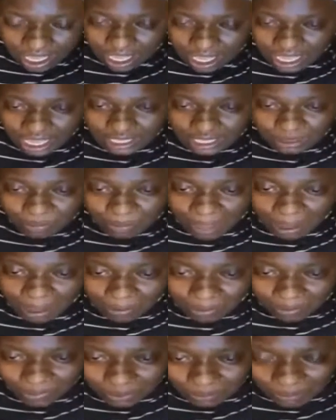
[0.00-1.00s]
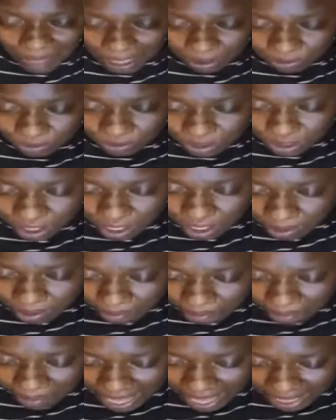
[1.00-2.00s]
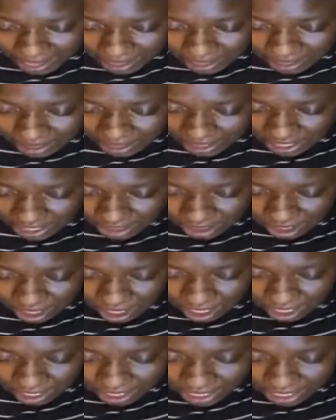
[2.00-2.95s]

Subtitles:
He's about balancing. He taught her